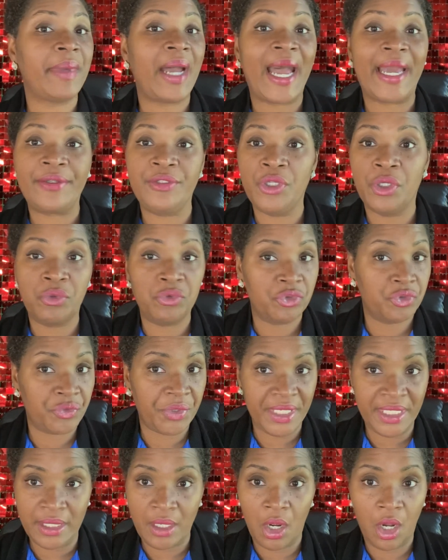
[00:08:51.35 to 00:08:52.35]
I don't
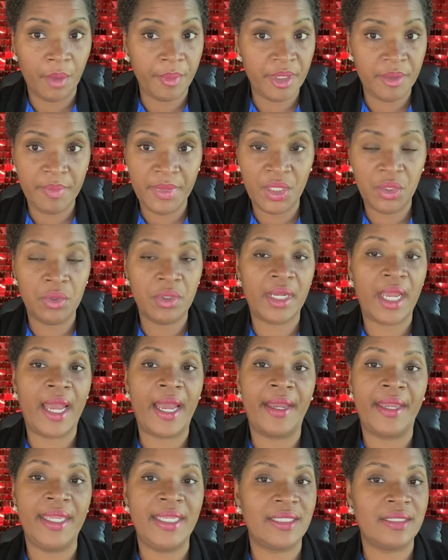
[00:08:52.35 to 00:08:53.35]
drink almond milk.
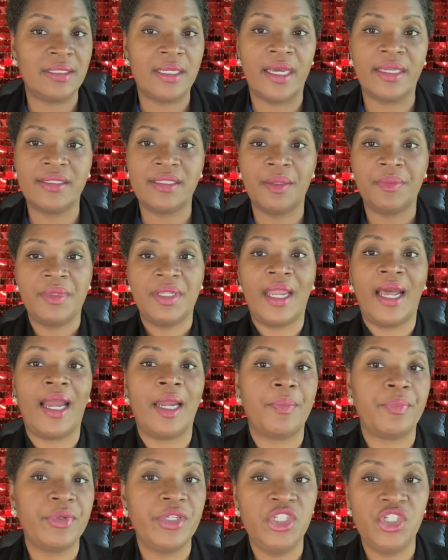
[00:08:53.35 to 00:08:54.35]
I, it's not something I
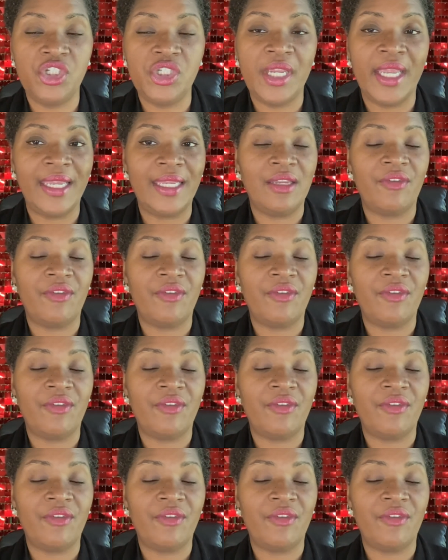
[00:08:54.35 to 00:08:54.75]
appreciate.